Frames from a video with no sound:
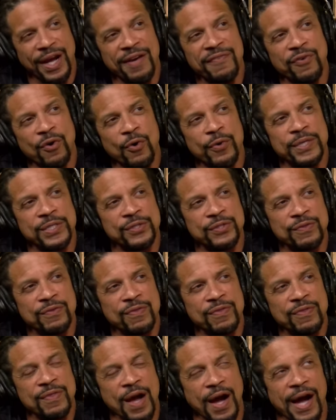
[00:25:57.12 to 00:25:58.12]
I've always
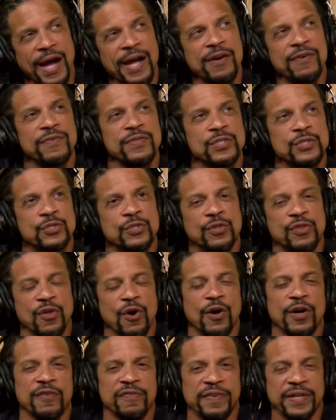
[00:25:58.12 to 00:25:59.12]
I always
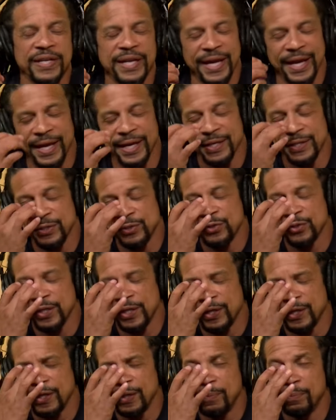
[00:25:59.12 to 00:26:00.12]
thought of it as
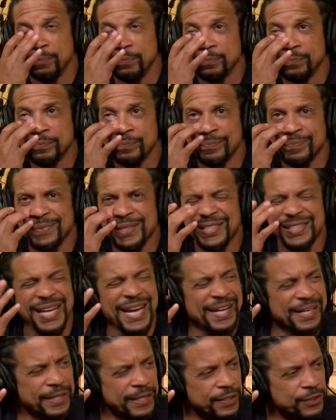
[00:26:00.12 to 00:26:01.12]
um,
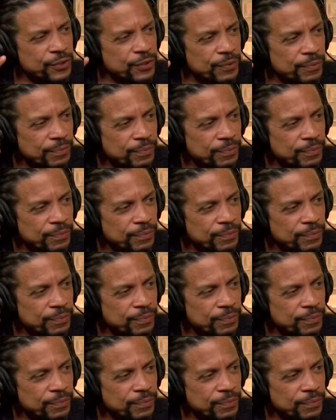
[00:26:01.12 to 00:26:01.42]
sadness.